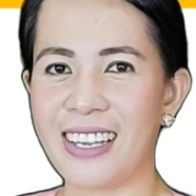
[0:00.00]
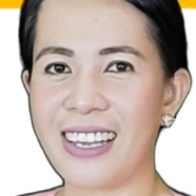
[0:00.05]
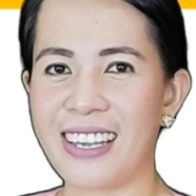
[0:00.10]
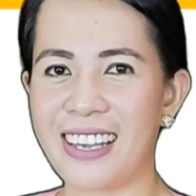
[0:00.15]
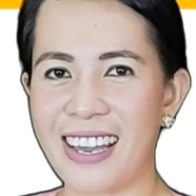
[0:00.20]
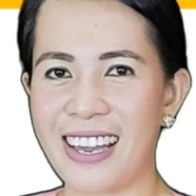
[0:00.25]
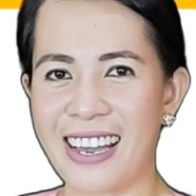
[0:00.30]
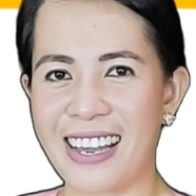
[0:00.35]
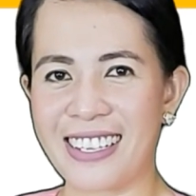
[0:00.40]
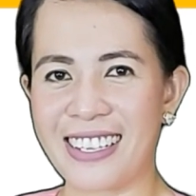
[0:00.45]

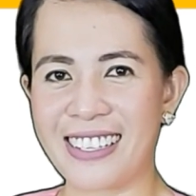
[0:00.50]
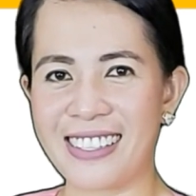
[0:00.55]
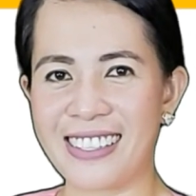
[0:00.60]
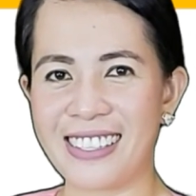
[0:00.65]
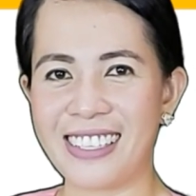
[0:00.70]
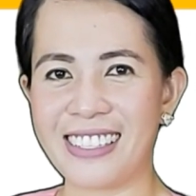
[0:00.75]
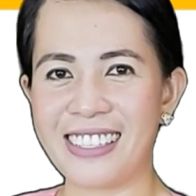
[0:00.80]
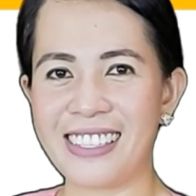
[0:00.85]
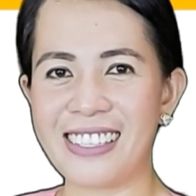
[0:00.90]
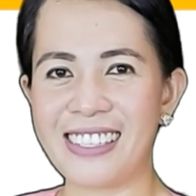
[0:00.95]
Yes,
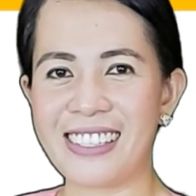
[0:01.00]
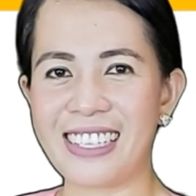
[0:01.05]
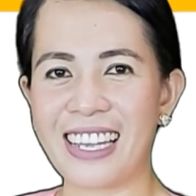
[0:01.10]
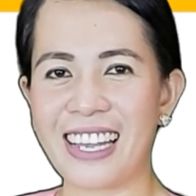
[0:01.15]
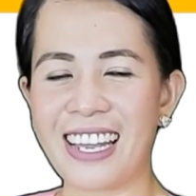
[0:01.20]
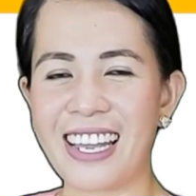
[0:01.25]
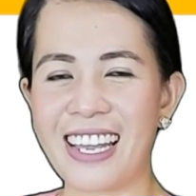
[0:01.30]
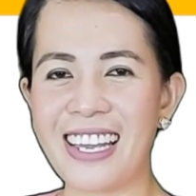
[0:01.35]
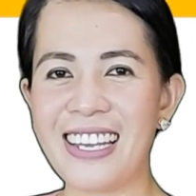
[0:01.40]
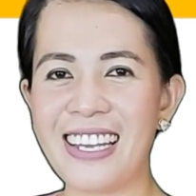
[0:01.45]
it is
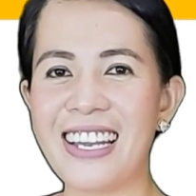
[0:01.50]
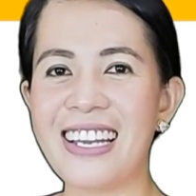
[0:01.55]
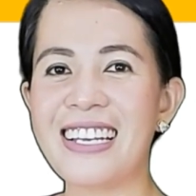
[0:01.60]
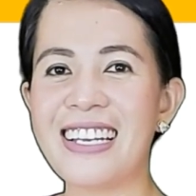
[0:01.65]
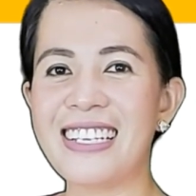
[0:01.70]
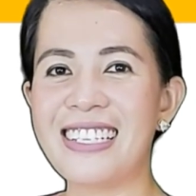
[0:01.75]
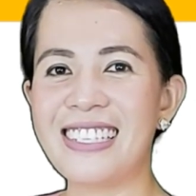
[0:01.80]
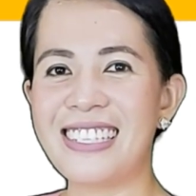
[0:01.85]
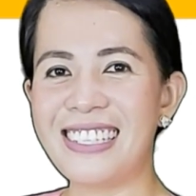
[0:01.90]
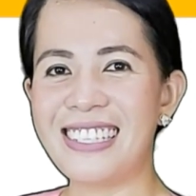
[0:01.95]
a
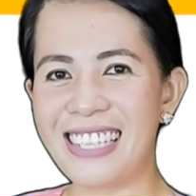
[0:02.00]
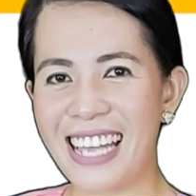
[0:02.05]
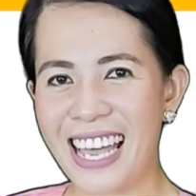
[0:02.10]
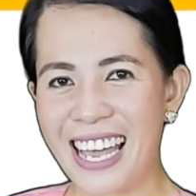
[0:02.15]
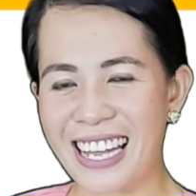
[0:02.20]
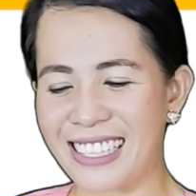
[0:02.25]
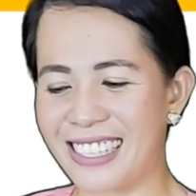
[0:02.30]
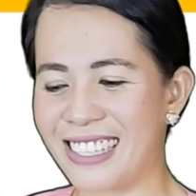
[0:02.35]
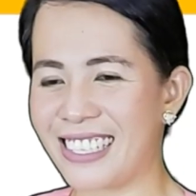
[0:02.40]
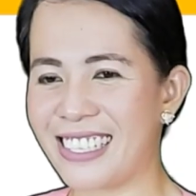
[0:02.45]

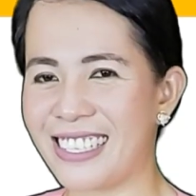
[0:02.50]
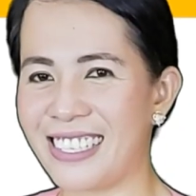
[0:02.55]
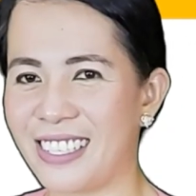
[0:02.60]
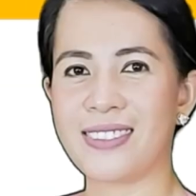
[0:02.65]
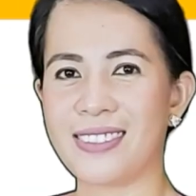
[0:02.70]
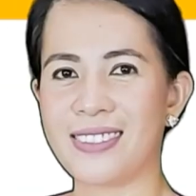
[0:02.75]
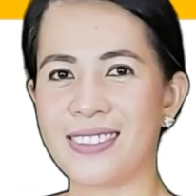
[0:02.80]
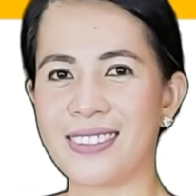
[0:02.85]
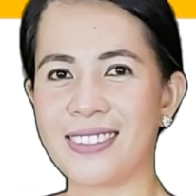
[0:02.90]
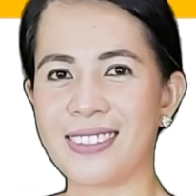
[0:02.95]
set.
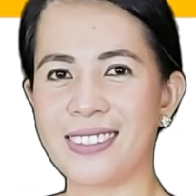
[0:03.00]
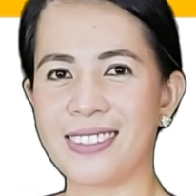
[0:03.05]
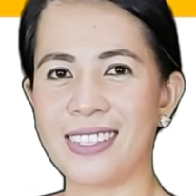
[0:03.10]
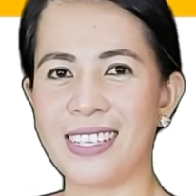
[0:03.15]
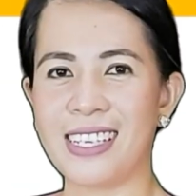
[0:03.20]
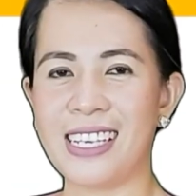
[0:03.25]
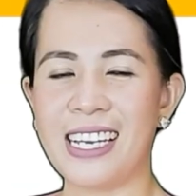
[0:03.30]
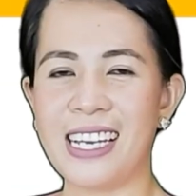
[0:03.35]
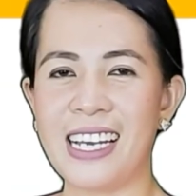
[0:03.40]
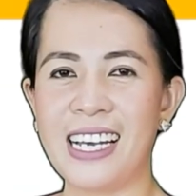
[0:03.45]

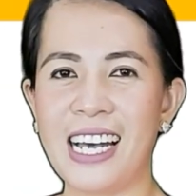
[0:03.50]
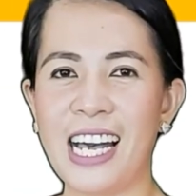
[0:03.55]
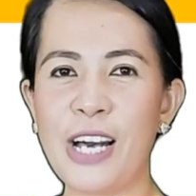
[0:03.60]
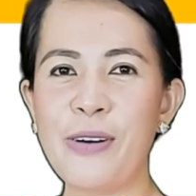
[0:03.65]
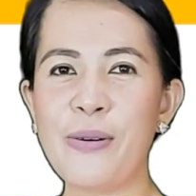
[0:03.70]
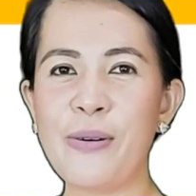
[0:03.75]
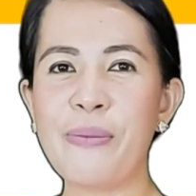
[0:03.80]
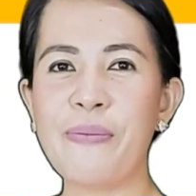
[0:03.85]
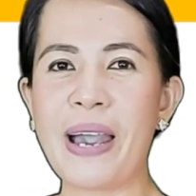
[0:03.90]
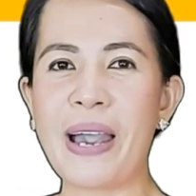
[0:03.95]

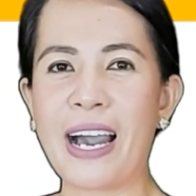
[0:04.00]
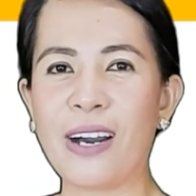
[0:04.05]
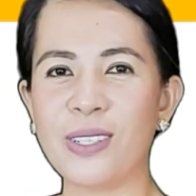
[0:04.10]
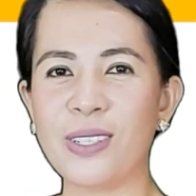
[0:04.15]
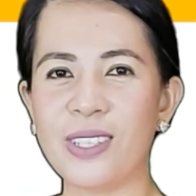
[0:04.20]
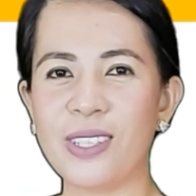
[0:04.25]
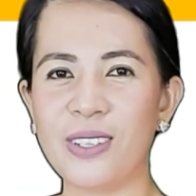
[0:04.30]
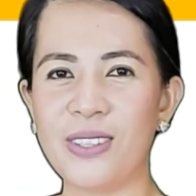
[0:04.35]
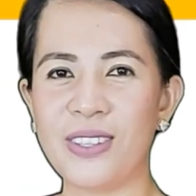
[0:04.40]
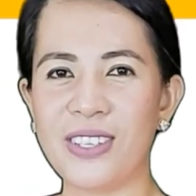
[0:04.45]
How
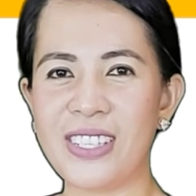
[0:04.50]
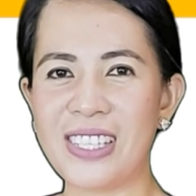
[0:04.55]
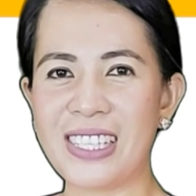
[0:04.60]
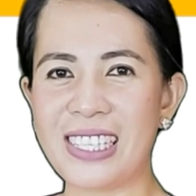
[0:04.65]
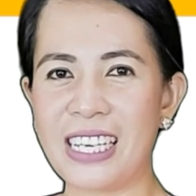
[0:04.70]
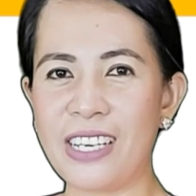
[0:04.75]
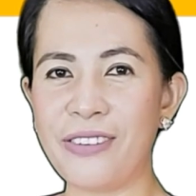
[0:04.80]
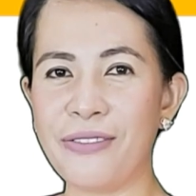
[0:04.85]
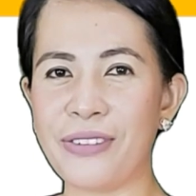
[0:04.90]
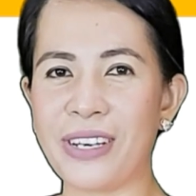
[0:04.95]
about this
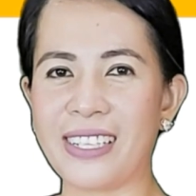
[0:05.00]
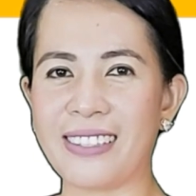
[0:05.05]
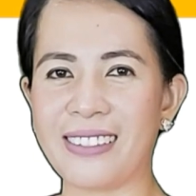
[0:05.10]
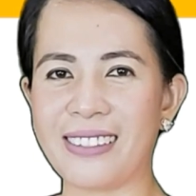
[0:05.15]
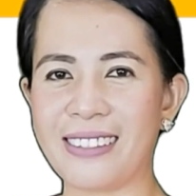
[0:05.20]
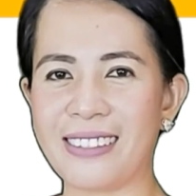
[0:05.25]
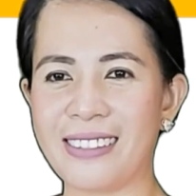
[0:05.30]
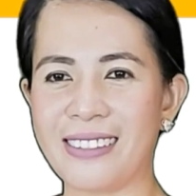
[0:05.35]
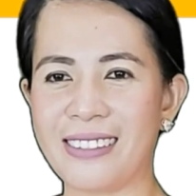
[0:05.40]
given?